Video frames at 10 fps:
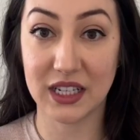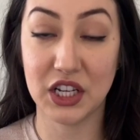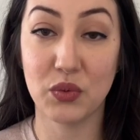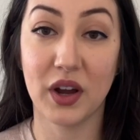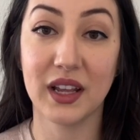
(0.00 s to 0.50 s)
and
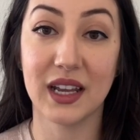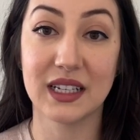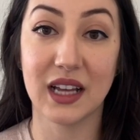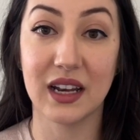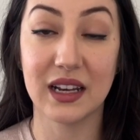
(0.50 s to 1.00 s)
you want to get it
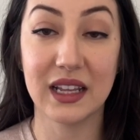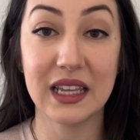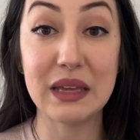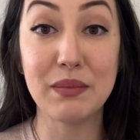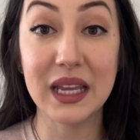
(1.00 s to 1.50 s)
done
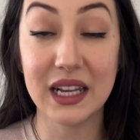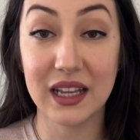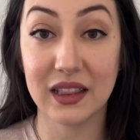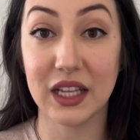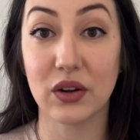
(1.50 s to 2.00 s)

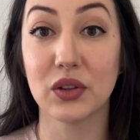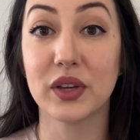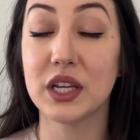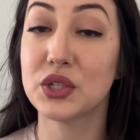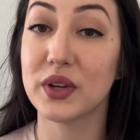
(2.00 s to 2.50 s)
immediately or
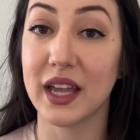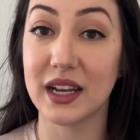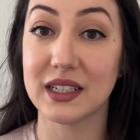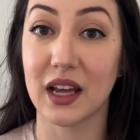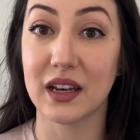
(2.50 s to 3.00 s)
looking to get
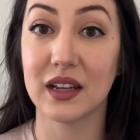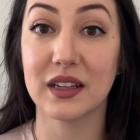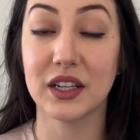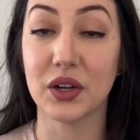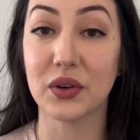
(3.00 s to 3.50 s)
it done
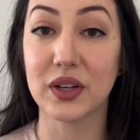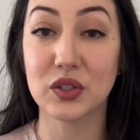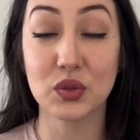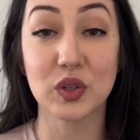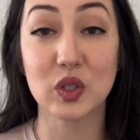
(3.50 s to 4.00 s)
as
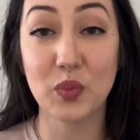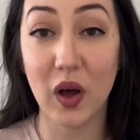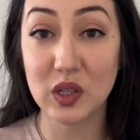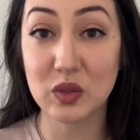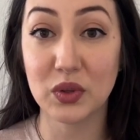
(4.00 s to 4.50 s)
soon as
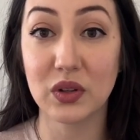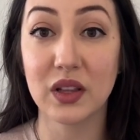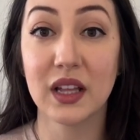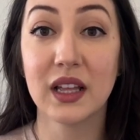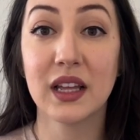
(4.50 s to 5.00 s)
possible,
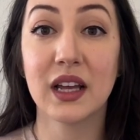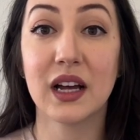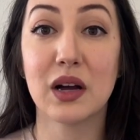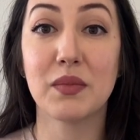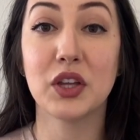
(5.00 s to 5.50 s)

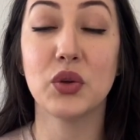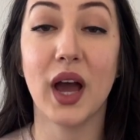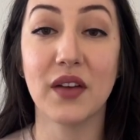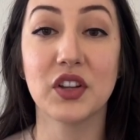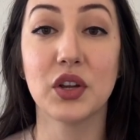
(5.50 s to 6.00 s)
you
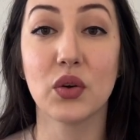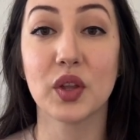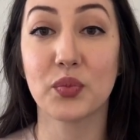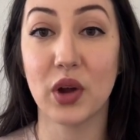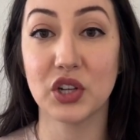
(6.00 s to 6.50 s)
have to know
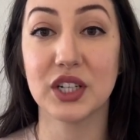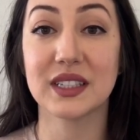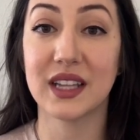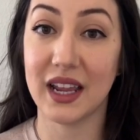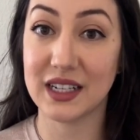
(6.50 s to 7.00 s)
that projects
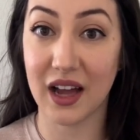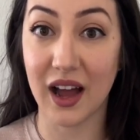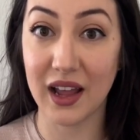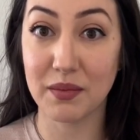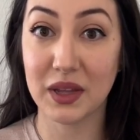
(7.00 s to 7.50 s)
take
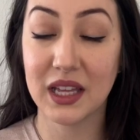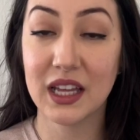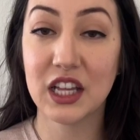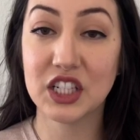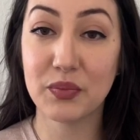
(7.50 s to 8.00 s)
time.
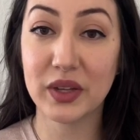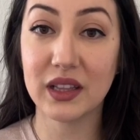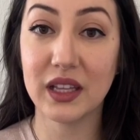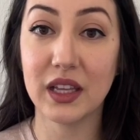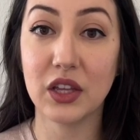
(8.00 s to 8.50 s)

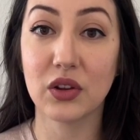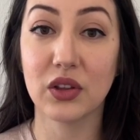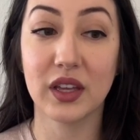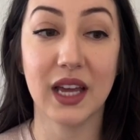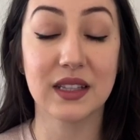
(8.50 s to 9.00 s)
Typically, you're
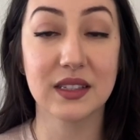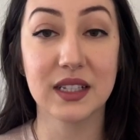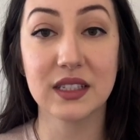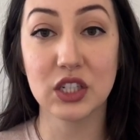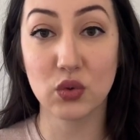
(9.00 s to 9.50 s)
looking at
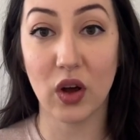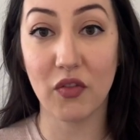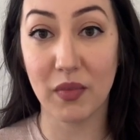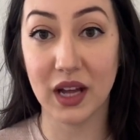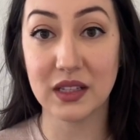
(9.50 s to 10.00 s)
6 to 12
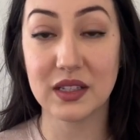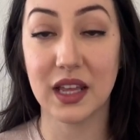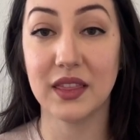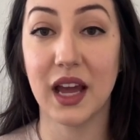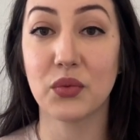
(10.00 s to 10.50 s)
months,
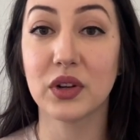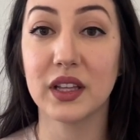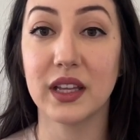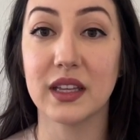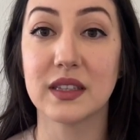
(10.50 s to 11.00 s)
and that
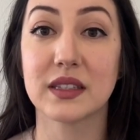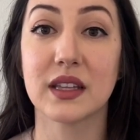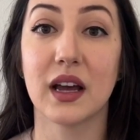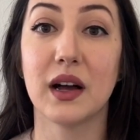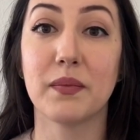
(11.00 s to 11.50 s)
really is,
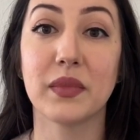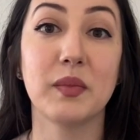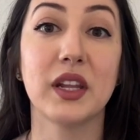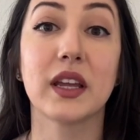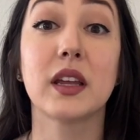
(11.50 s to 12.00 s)

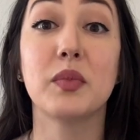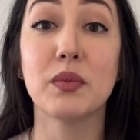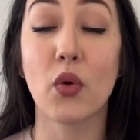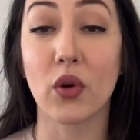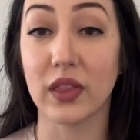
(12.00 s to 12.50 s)
it could be
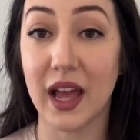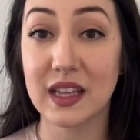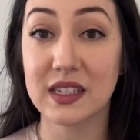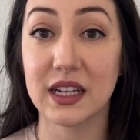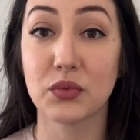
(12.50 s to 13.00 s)
more or less,
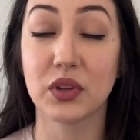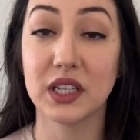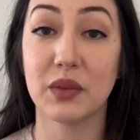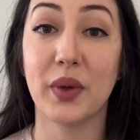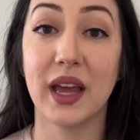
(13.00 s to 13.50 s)
and it really
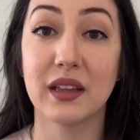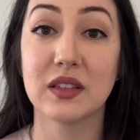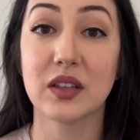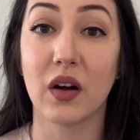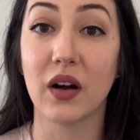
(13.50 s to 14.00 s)

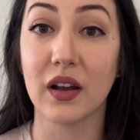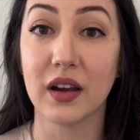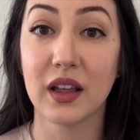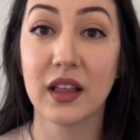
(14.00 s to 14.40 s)
depends on